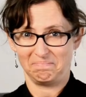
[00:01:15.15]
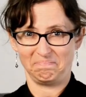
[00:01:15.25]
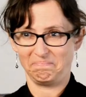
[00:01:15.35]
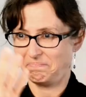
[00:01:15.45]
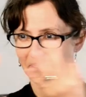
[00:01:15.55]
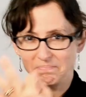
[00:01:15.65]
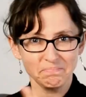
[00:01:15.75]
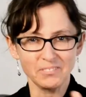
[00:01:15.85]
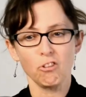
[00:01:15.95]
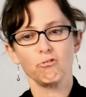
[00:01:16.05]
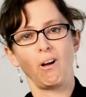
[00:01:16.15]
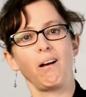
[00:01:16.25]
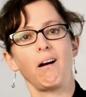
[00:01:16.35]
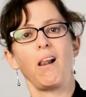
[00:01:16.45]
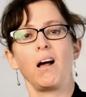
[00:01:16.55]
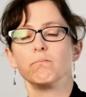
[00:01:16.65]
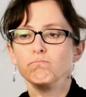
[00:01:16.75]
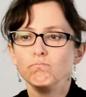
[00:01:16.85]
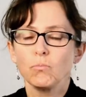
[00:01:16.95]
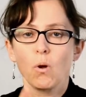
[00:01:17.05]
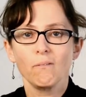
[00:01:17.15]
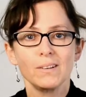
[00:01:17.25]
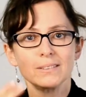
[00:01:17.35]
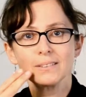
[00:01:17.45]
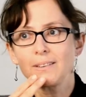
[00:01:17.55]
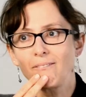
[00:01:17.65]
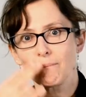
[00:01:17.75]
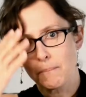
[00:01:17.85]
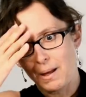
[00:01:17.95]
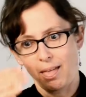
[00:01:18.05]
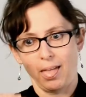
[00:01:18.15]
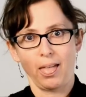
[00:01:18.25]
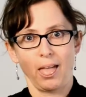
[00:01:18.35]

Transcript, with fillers: on a broad range of deaf mental health topics, including depression,